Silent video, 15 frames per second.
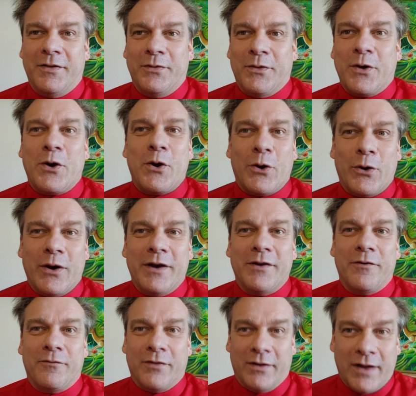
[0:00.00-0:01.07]
The current
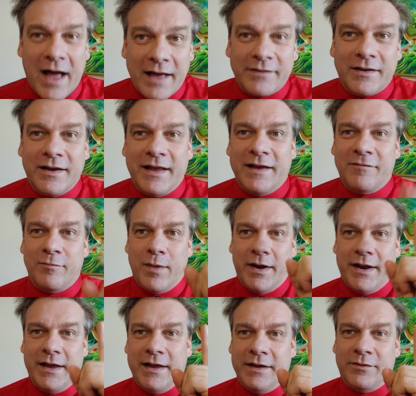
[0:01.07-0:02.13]
velocity of
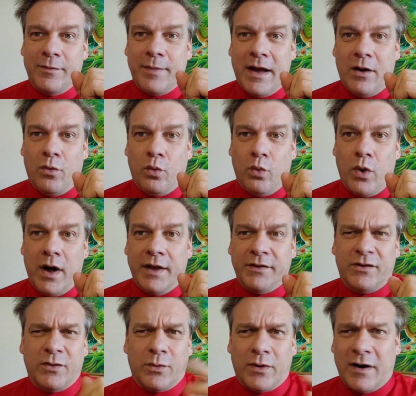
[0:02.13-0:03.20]
money is about 1.
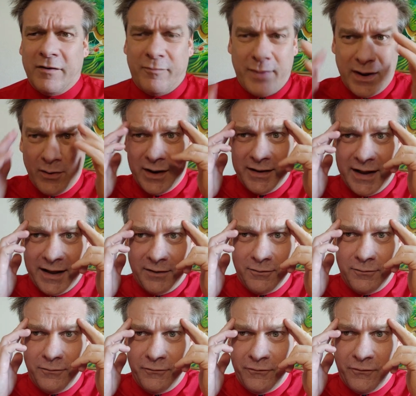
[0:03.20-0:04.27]
So we're off by
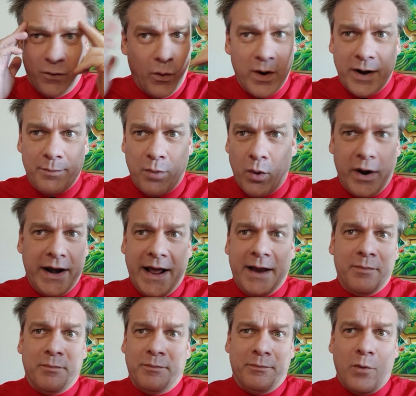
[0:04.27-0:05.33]

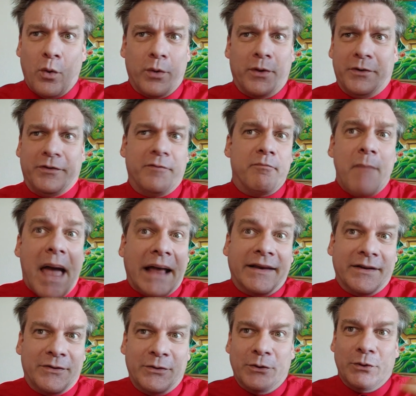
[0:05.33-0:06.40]
4.8 orders of
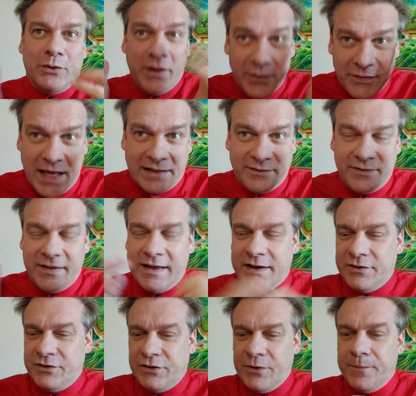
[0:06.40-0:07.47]
magnitude. That's the
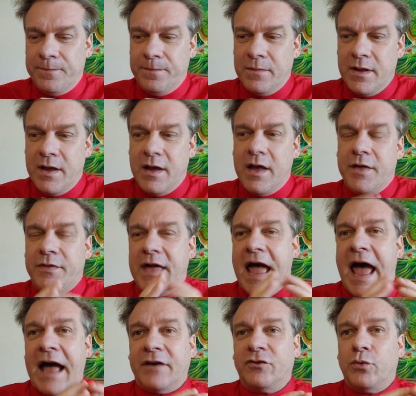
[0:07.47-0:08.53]
issue. The
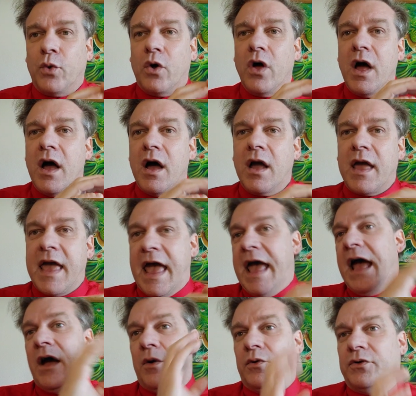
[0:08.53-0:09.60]
actual
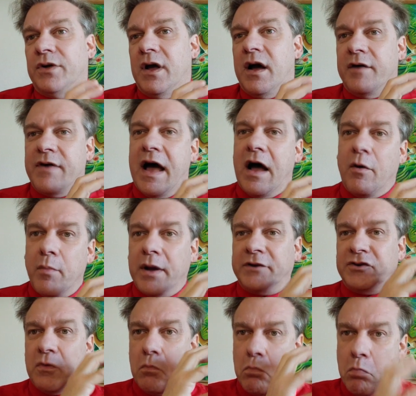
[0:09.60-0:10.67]
count of how
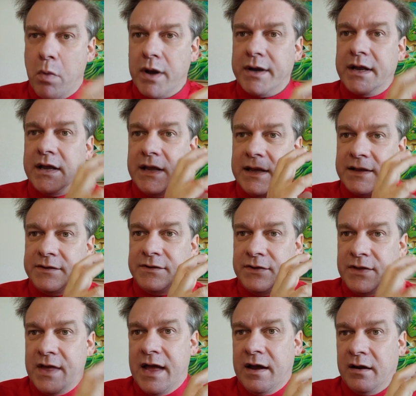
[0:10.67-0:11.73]
much money is
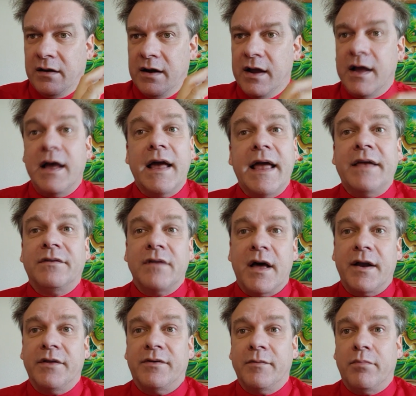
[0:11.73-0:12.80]
there is
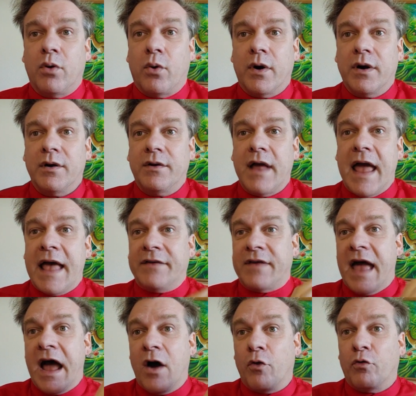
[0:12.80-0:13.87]
not as important as
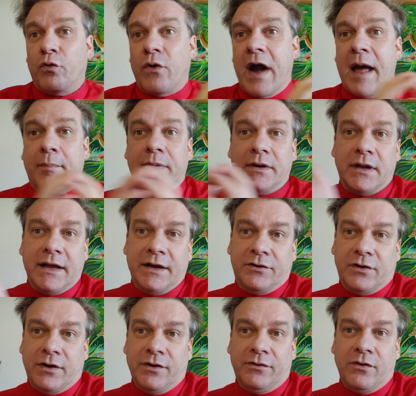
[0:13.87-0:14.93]
how rapidly it
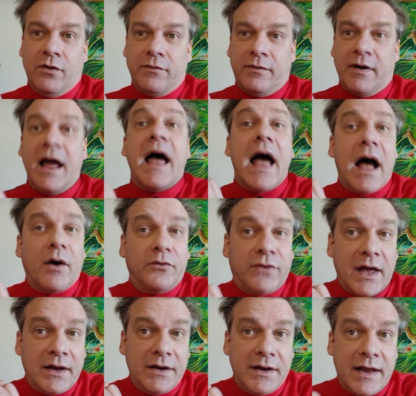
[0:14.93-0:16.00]
turns over, how
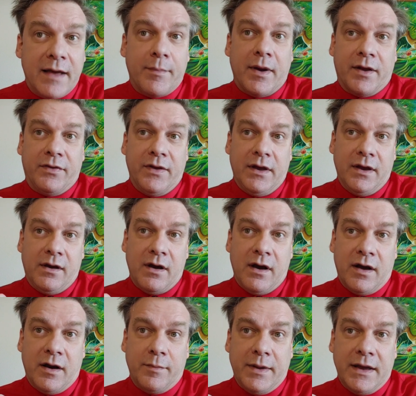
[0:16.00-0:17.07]
dynamic the
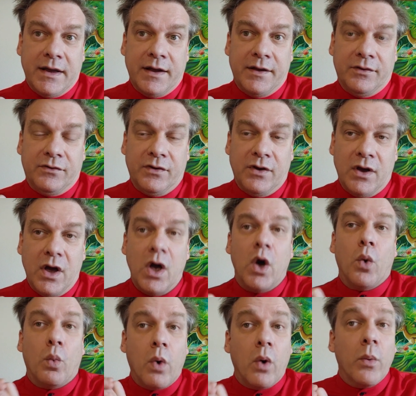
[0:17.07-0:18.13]
economy is.
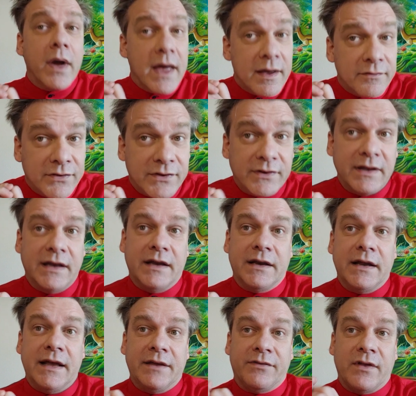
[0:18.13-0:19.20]
What we have
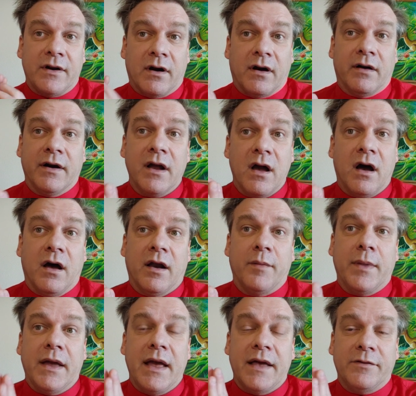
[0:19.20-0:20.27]
seen is that our
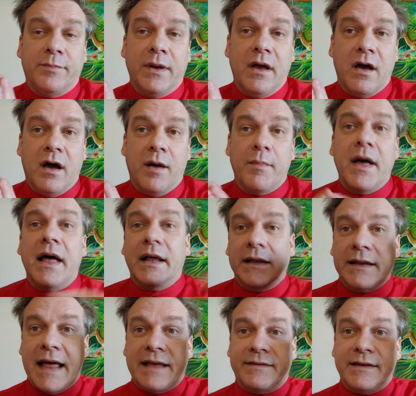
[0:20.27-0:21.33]
economy has become
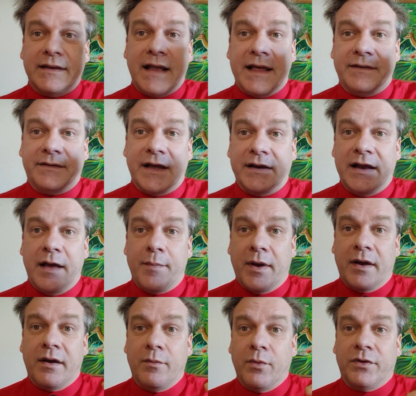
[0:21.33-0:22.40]
less and less
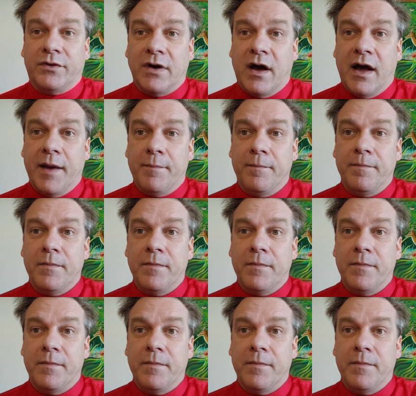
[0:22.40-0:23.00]
dynamic with time.